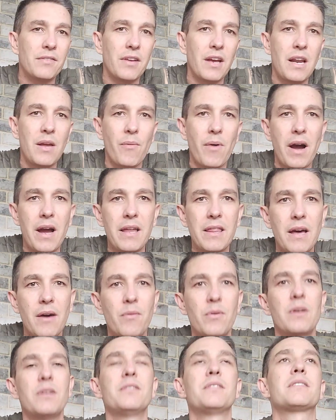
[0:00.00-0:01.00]
So anyway,
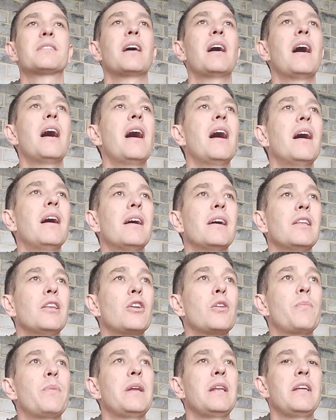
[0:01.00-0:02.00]
that was uh, a
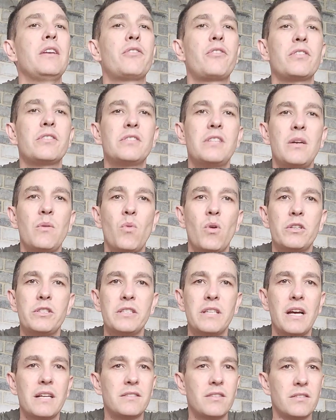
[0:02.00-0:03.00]
little bit interesting
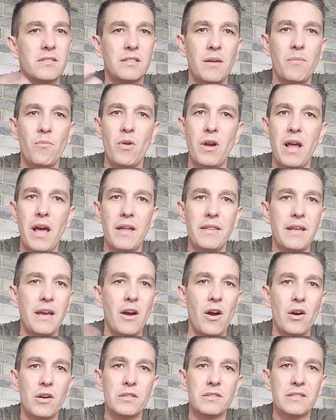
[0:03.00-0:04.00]
watching that. So someone out
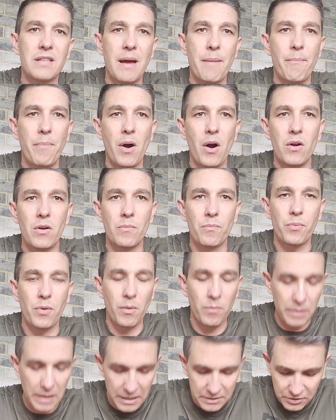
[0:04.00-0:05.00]
there owns that boat and
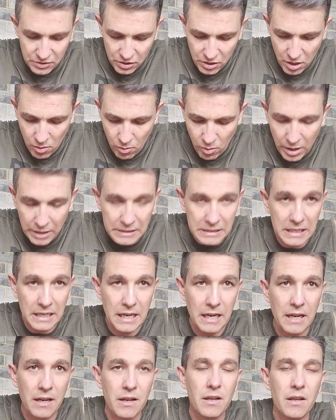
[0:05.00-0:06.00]
probably has no
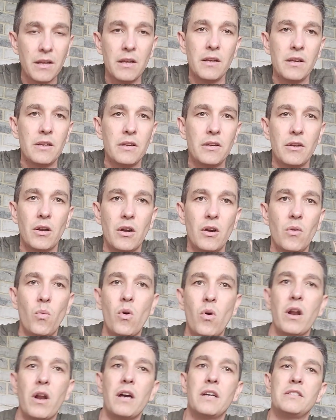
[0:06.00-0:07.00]
idea, you know,
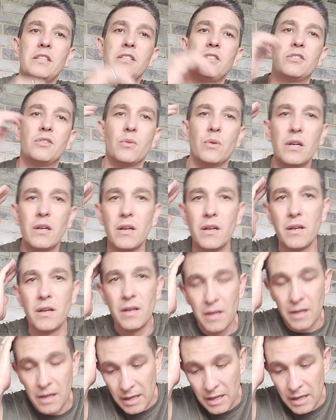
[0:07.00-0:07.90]
what I did to it.